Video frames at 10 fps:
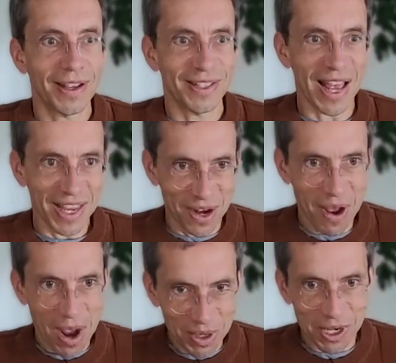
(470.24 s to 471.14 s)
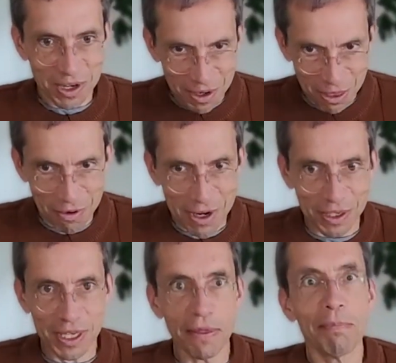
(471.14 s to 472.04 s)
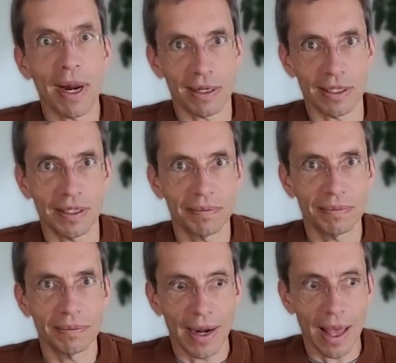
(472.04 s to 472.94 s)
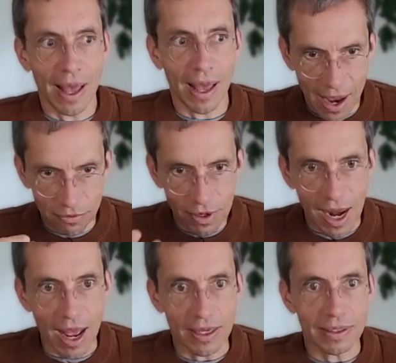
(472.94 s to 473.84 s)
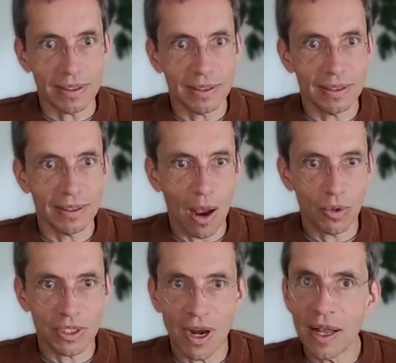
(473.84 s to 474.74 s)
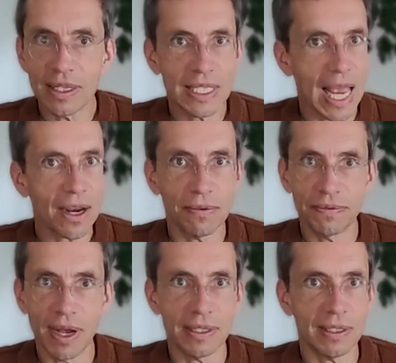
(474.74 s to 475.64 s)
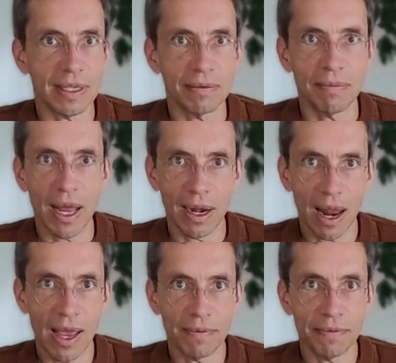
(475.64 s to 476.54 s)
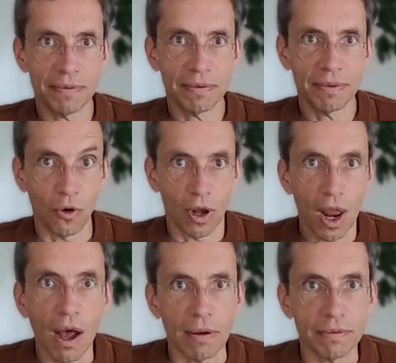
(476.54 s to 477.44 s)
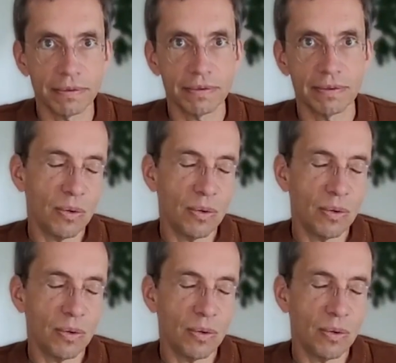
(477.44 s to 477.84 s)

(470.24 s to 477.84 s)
because, you know, I was under threat of the death penalty. And I realized I was not sacrificing my life for love.